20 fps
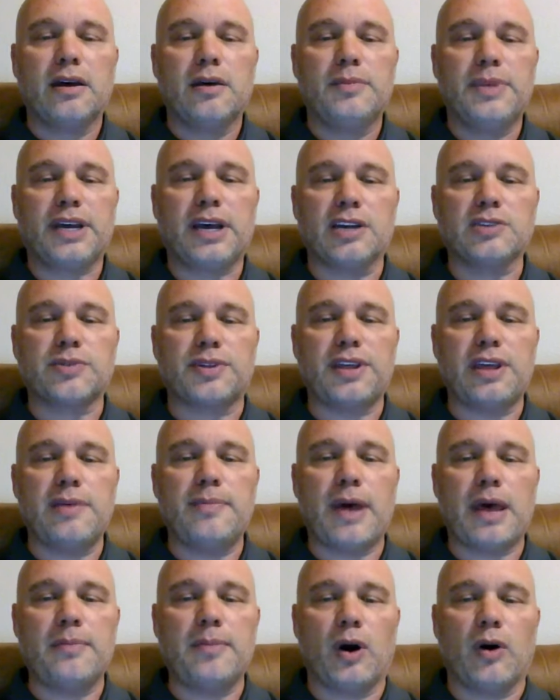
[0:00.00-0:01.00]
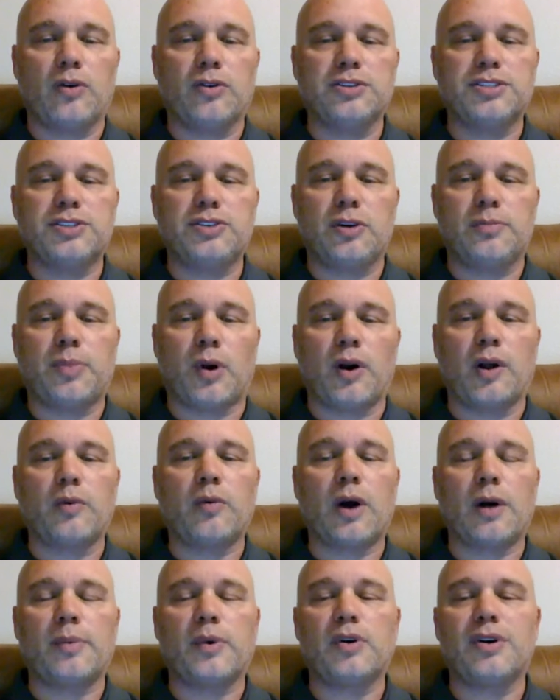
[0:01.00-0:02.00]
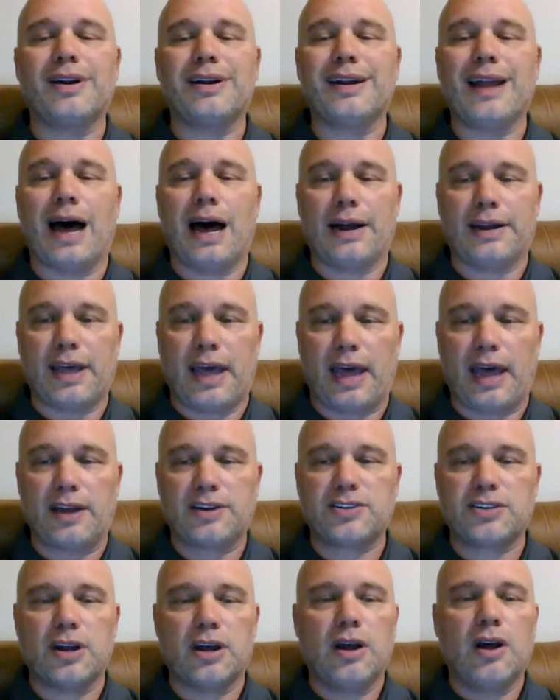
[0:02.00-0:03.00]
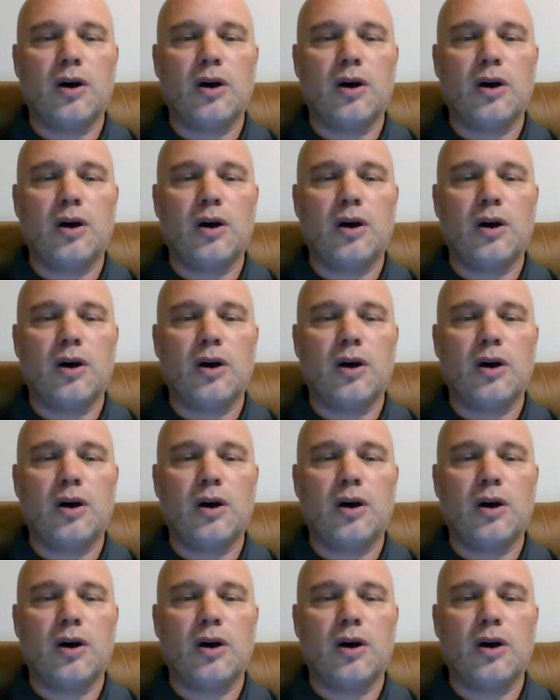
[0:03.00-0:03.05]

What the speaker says: Because with eBay Motors, you're burning rubber, not cash.